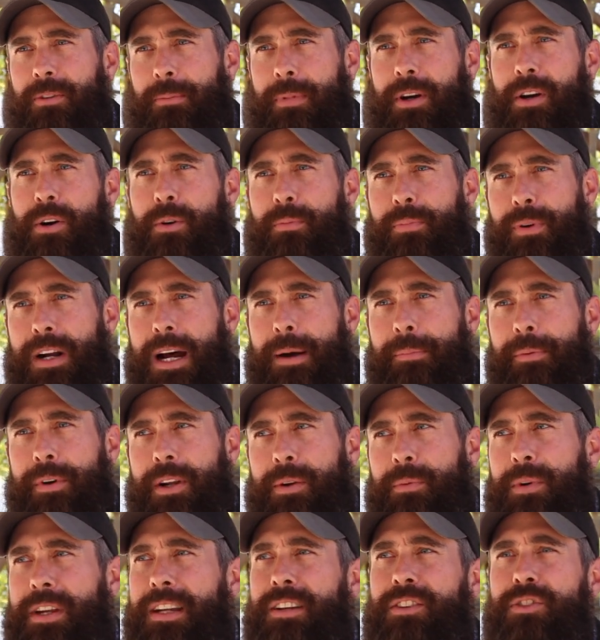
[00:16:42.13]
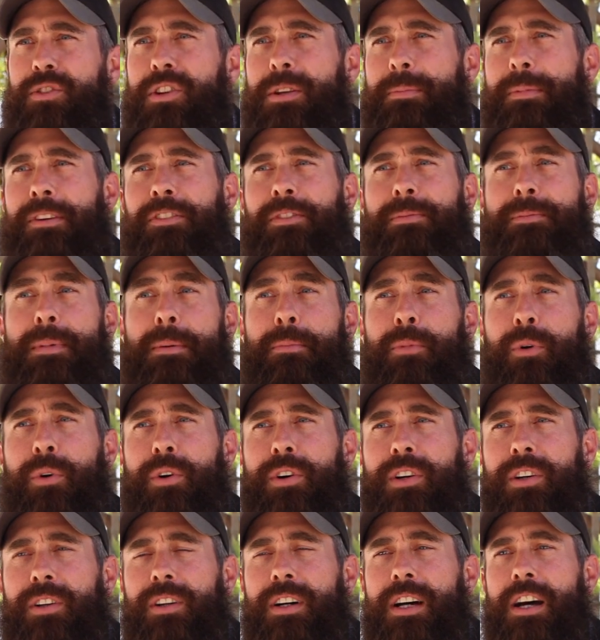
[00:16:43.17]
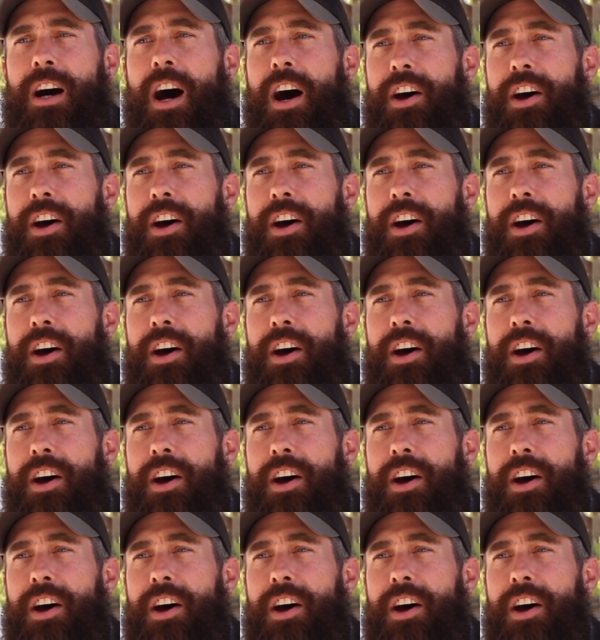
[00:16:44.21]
on my own property. We can do them as a memorial,